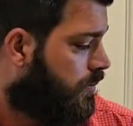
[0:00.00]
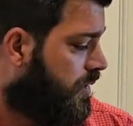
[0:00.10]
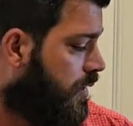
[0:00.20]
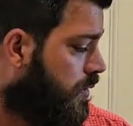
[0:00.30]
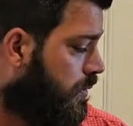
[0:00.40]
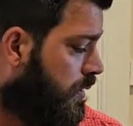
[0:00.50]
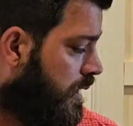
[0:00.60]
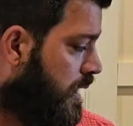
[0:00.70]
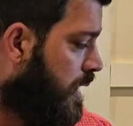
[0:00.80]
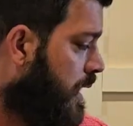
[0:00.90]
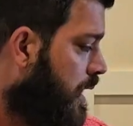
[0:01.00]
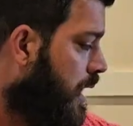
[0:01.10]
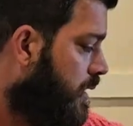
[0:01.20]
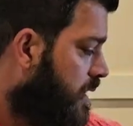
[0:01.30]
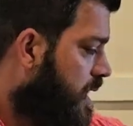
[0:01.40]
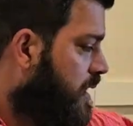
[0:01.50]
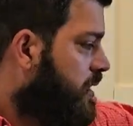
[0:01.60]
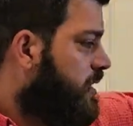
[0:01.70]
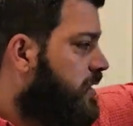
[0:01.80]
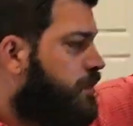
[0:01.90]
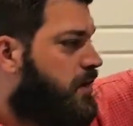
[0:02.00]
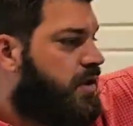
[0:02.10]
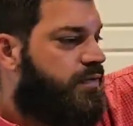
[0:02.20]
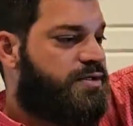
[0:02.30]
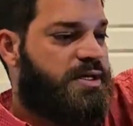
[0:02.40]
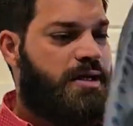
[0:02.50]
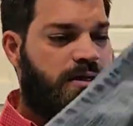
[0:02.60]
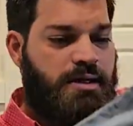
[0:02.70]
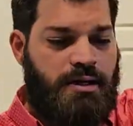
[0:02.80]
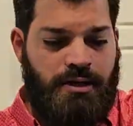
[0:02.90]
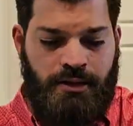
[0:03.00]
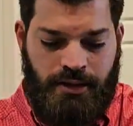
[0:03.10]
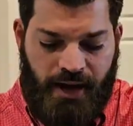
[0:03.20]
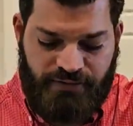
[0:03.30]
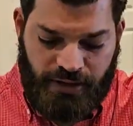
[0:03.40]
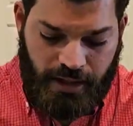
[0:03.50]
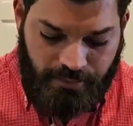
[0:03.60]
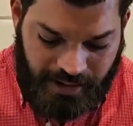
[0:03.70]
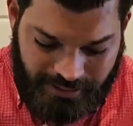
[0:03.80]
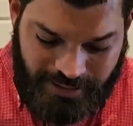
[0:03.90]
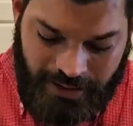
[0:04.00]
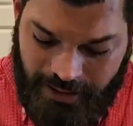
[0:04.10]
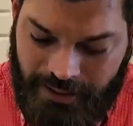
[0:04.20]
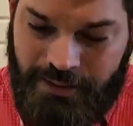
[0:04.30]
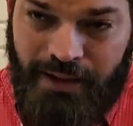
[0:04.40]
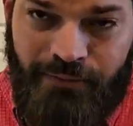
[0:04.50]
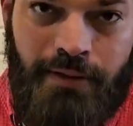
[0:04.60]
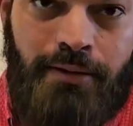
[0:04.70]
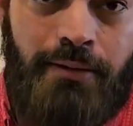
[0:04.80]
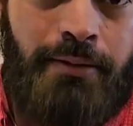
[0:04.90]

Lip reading: So these specific jeans here, I've tried about 10 different